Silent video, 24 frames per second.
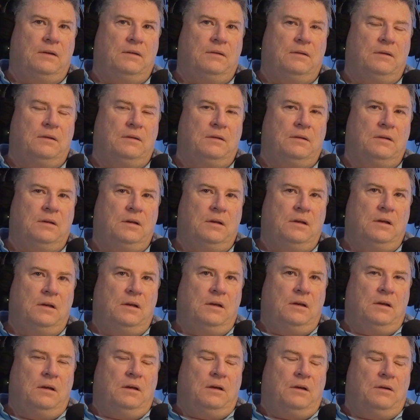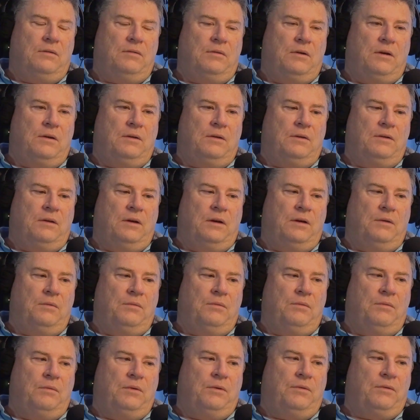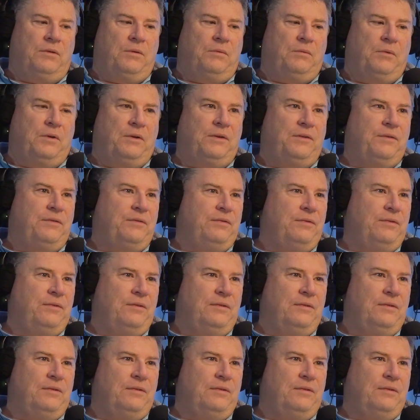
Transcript: that I'd rather die wondering what if.